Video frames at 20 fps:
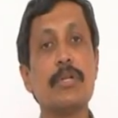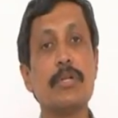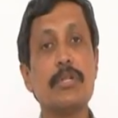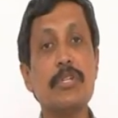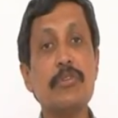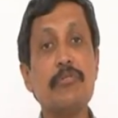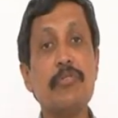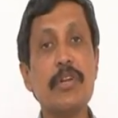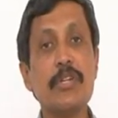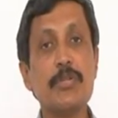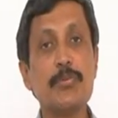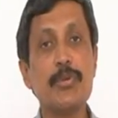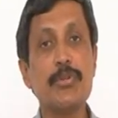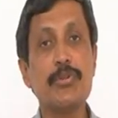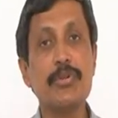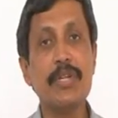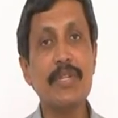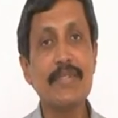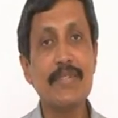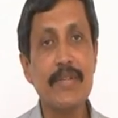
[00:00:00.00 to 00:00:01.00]
difference
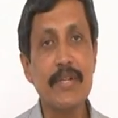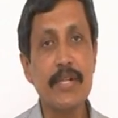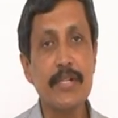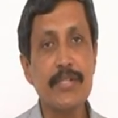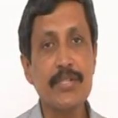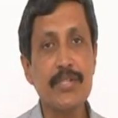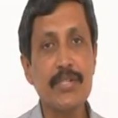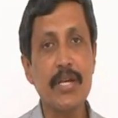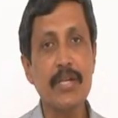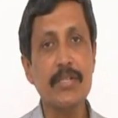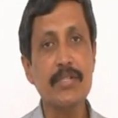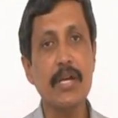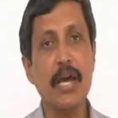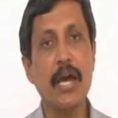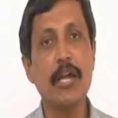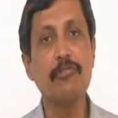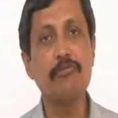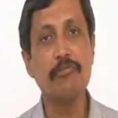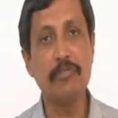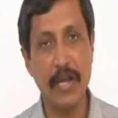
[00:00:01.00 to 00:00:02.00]
between sales tax
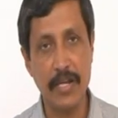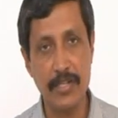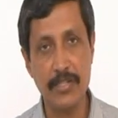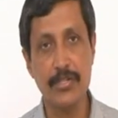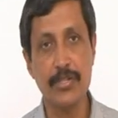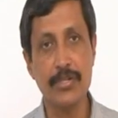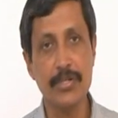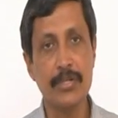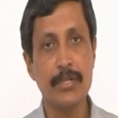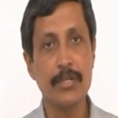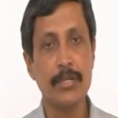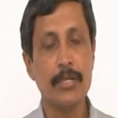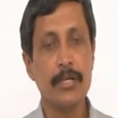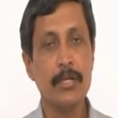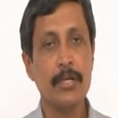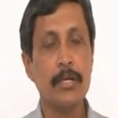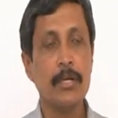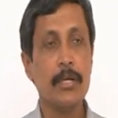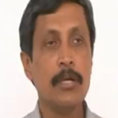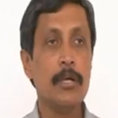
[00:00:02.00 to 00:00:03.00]
and VAT?
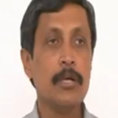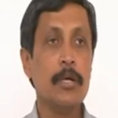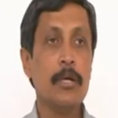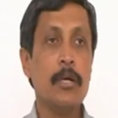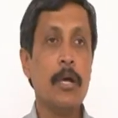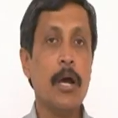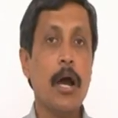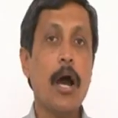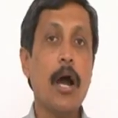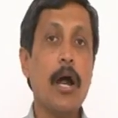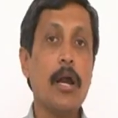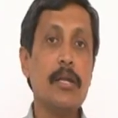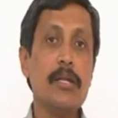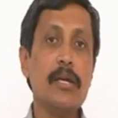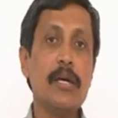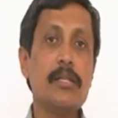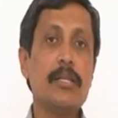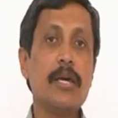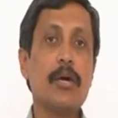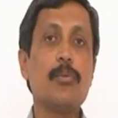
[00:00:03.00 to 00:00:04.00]

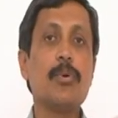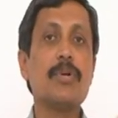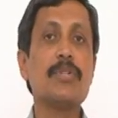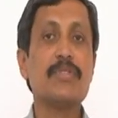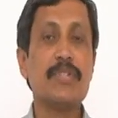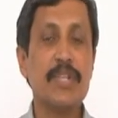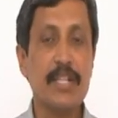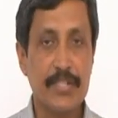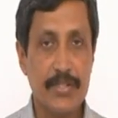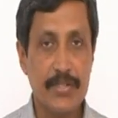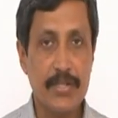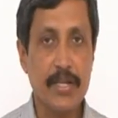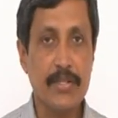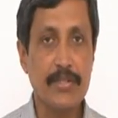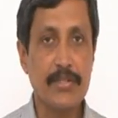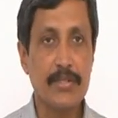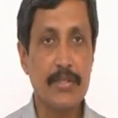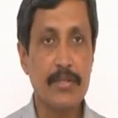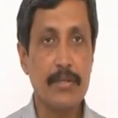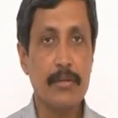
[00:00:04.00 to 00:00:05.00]
Earlier there was sales
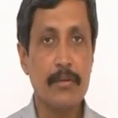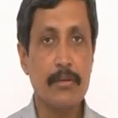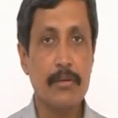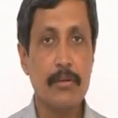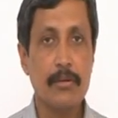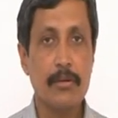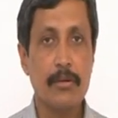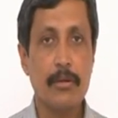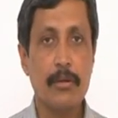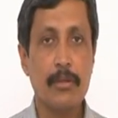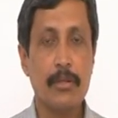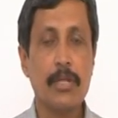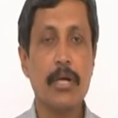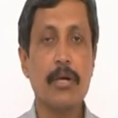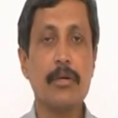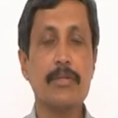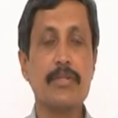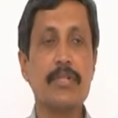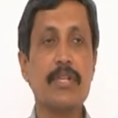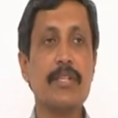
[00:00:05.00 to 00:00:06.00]
tax.
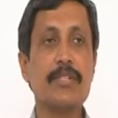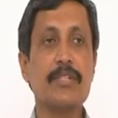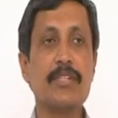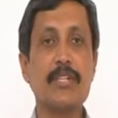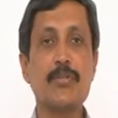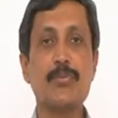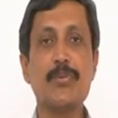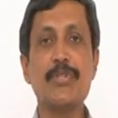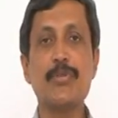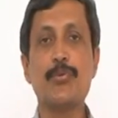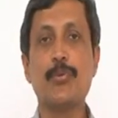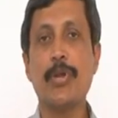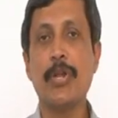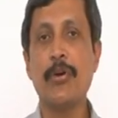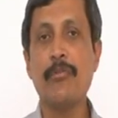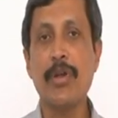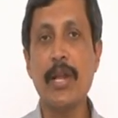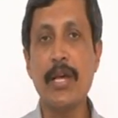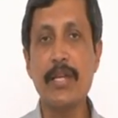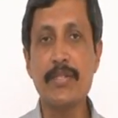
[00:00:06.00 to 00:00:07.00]
The sales tax means
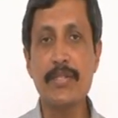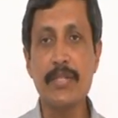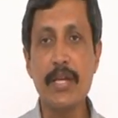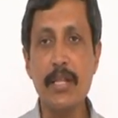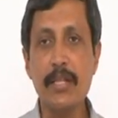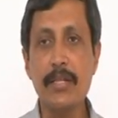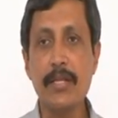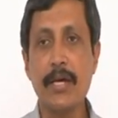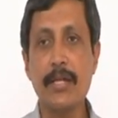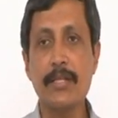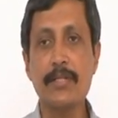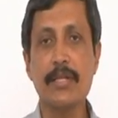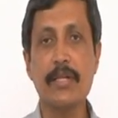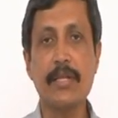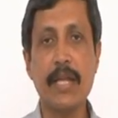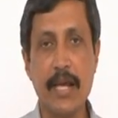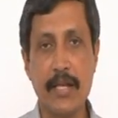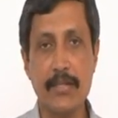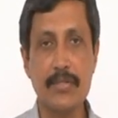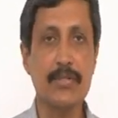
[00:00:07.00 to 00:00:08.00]
whenever I sell there is a
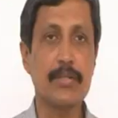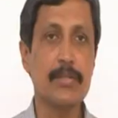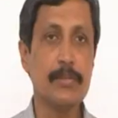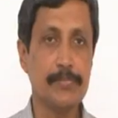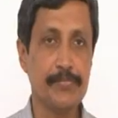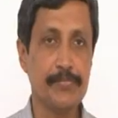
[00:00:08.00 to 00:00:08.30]
tax.